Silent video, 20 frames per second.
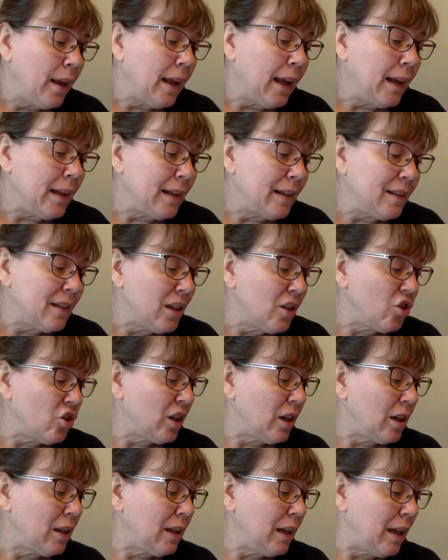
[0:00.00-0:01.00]
In
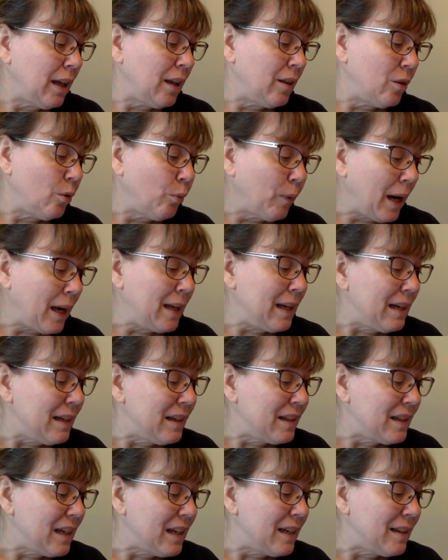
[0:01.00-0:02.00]
addition, in the rainy
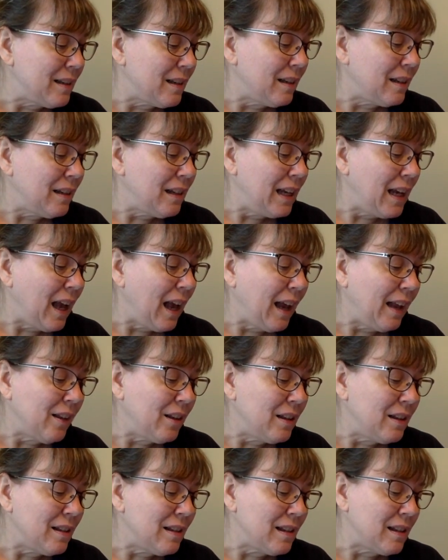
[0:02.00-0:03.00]
season in the
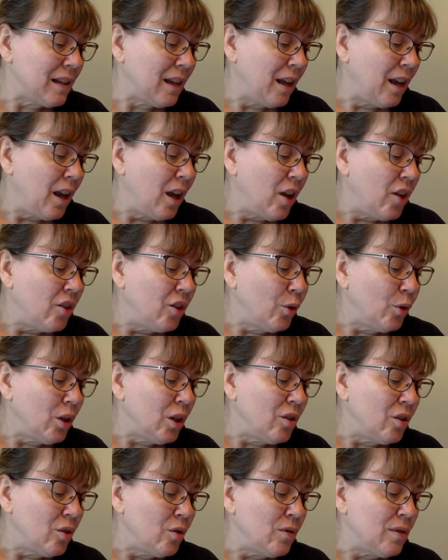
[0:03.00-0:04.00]
islands, you
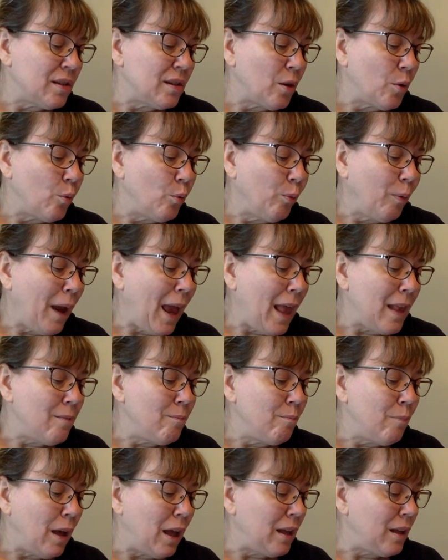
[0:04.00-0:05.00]
can use the red
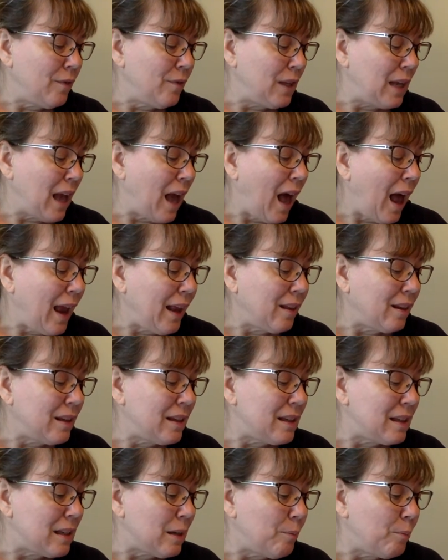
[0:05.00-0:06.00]
mud of the
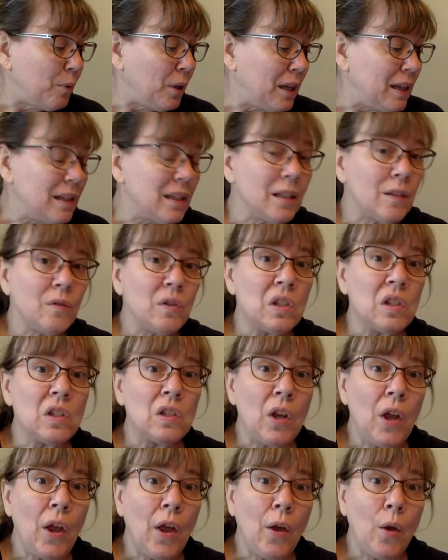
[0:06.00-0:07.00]
islands in place of
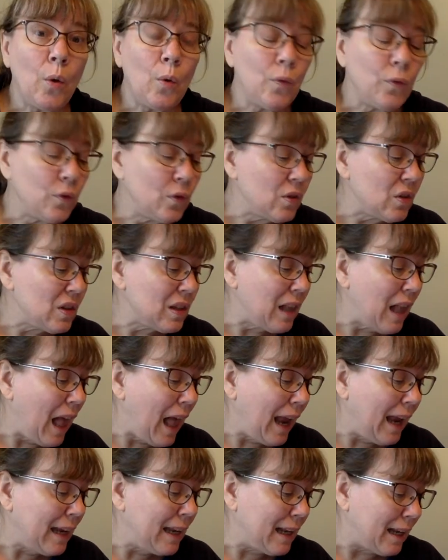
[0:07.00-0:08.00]
snow for
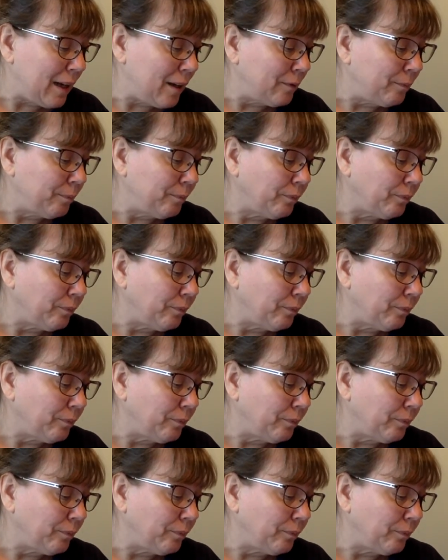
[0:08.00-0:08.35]
sliding.